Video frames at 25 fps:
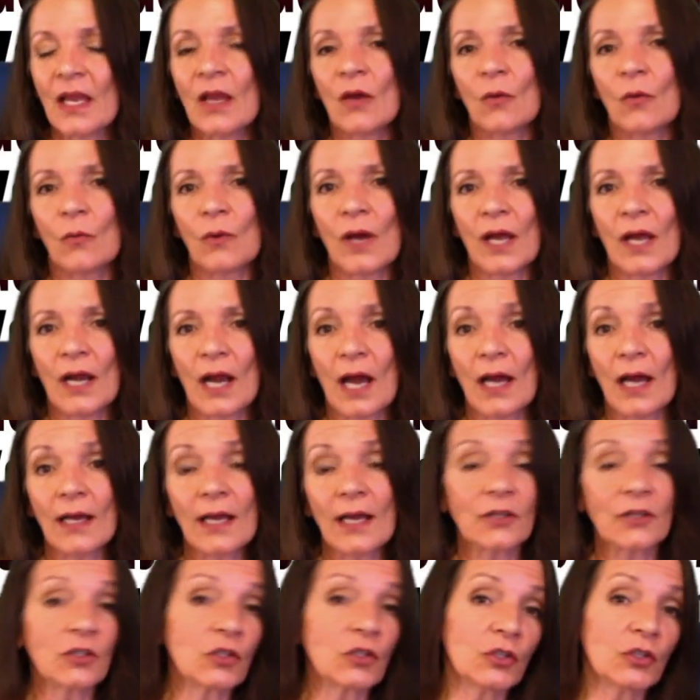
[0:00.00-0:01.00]
Well, I
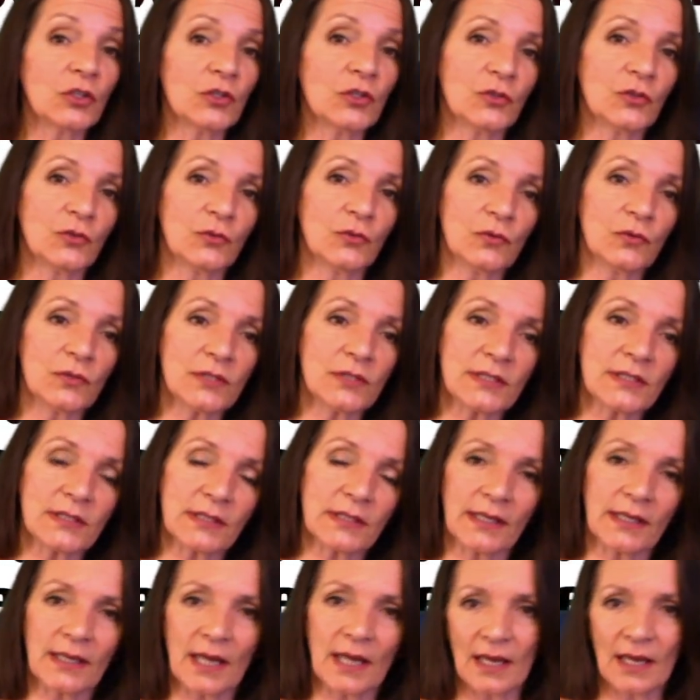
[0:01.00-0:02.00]
got good news
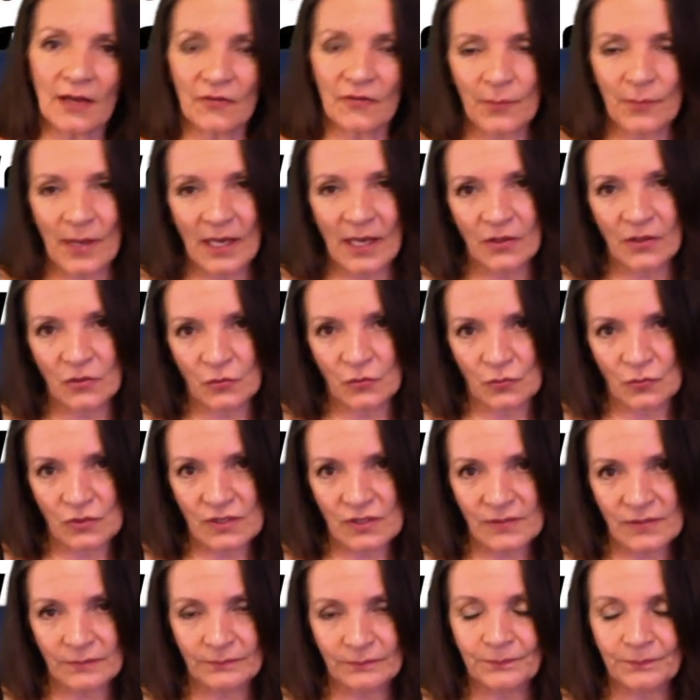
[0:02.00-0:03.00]
and I have bad
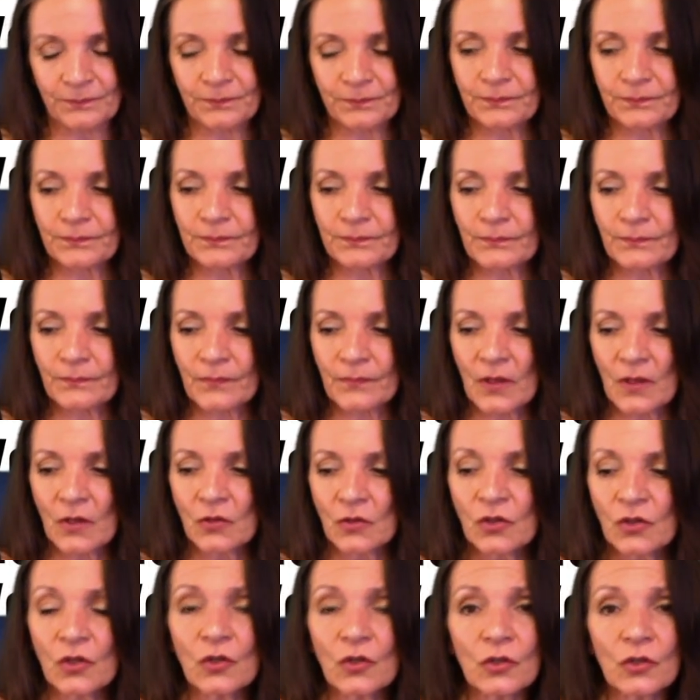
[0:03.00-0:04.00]
news.
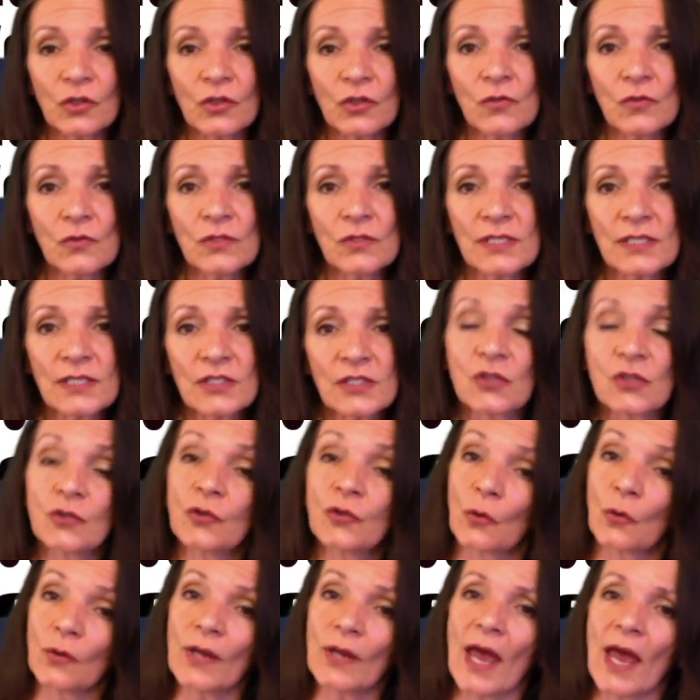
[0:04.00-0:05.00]
The good news is you
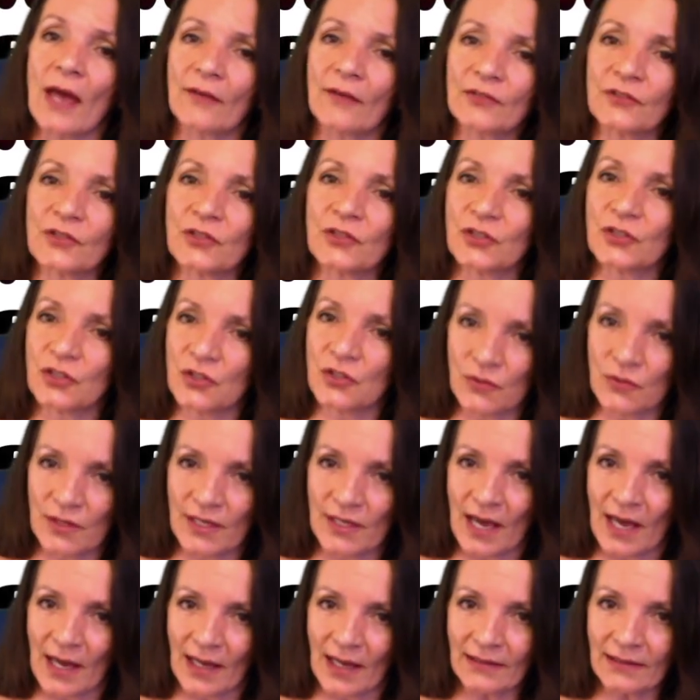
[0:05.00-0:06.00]
don't have to do
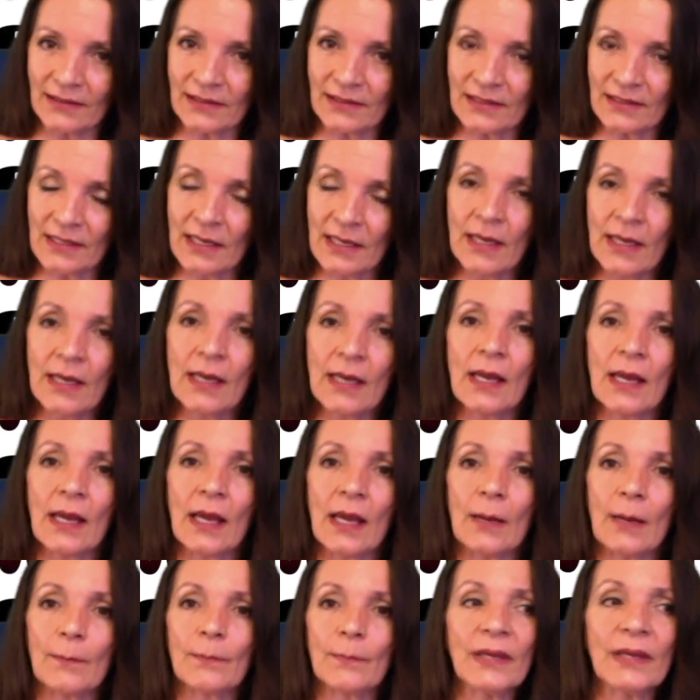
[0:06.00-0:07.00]
that
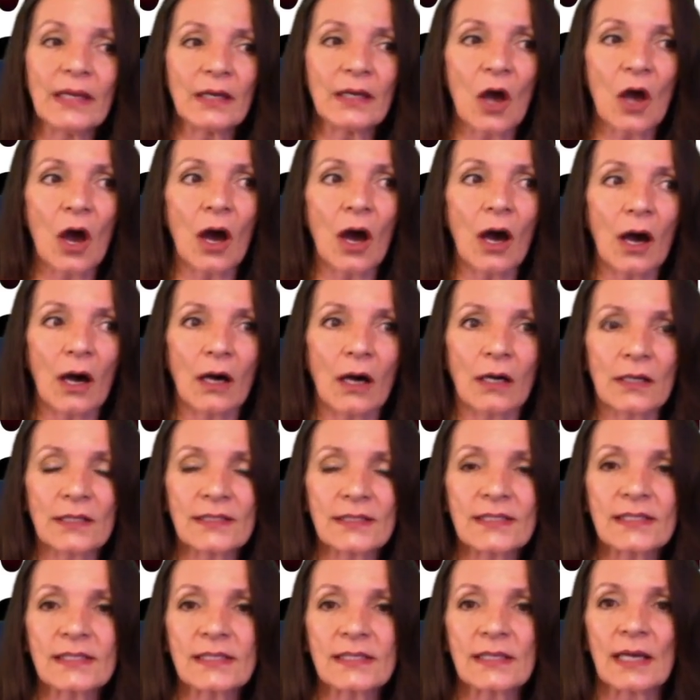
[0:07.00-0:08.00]

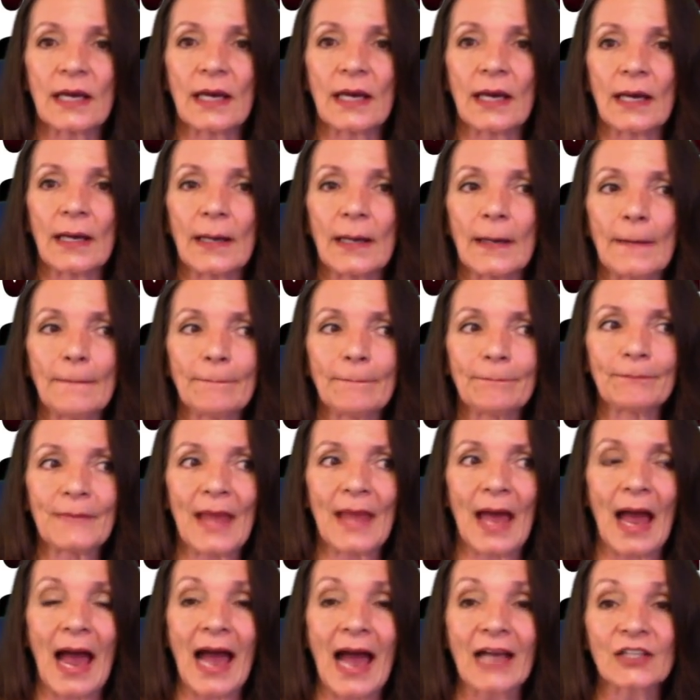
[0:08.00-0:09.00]
because
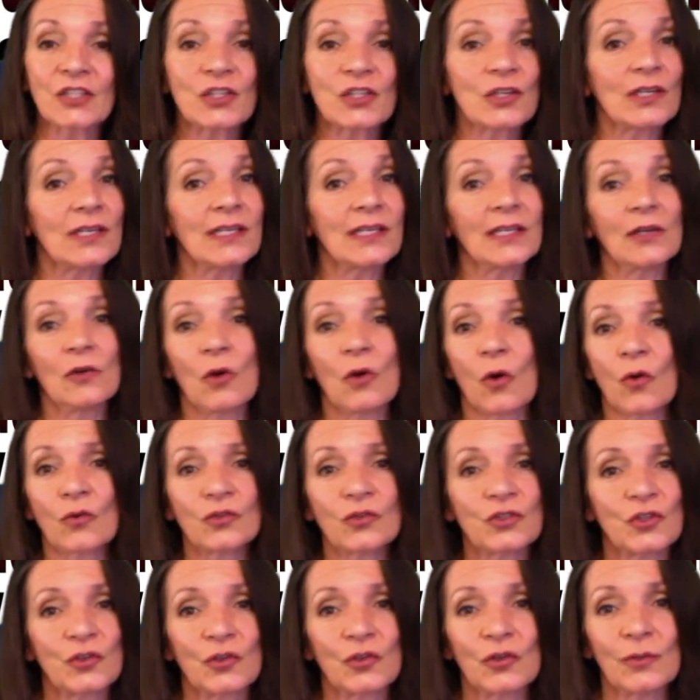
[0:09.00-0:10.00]
actually
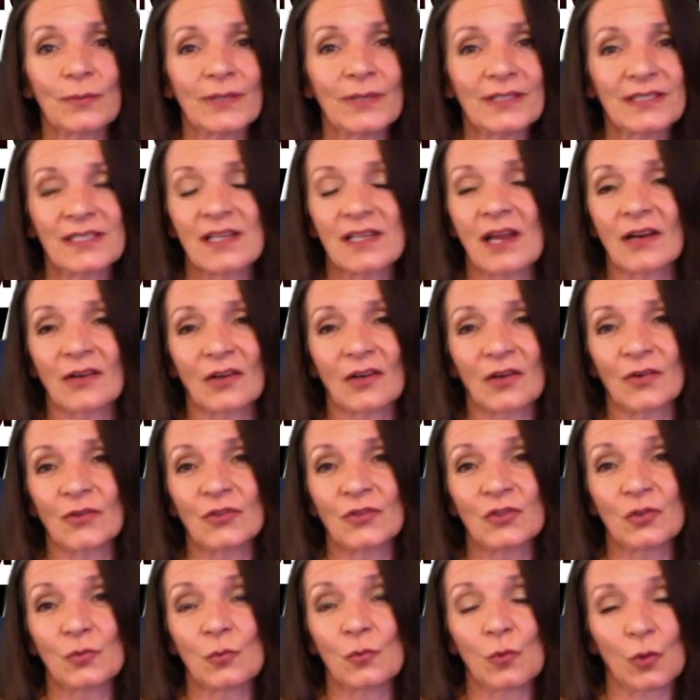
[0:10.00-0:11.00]
long-term, it's not going
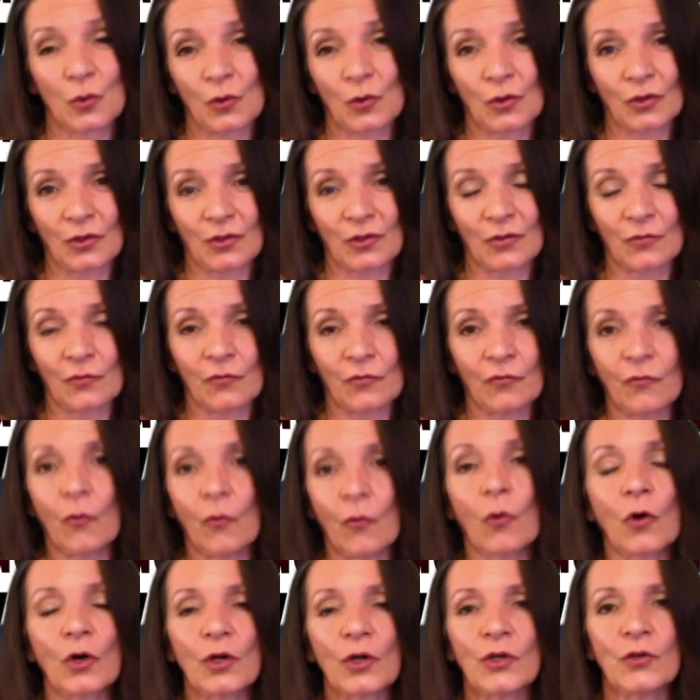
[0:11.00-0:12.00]
to work
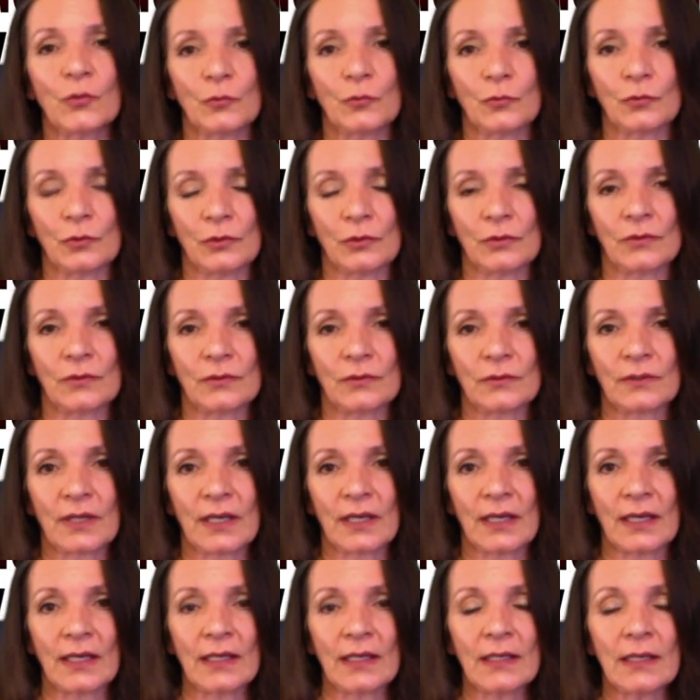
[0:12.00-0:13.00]
for you,
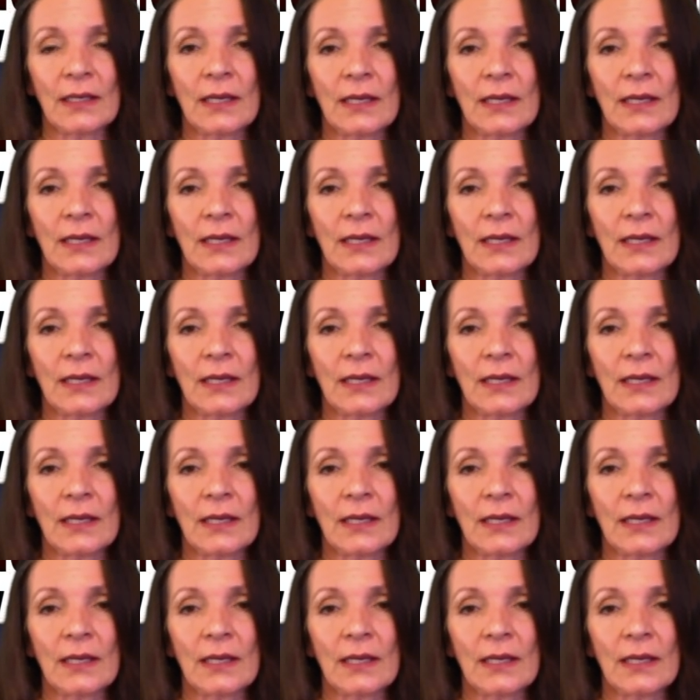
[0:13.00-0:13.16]
okay?